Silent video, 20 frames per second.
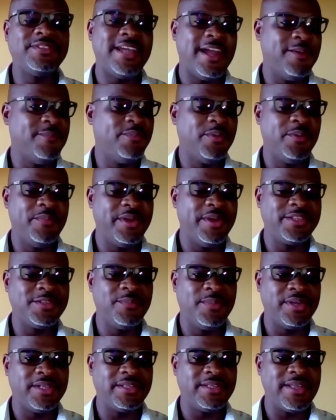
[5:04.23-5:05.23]
permits,
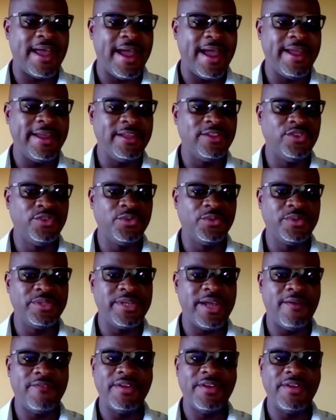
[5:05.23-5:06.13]
but I don't have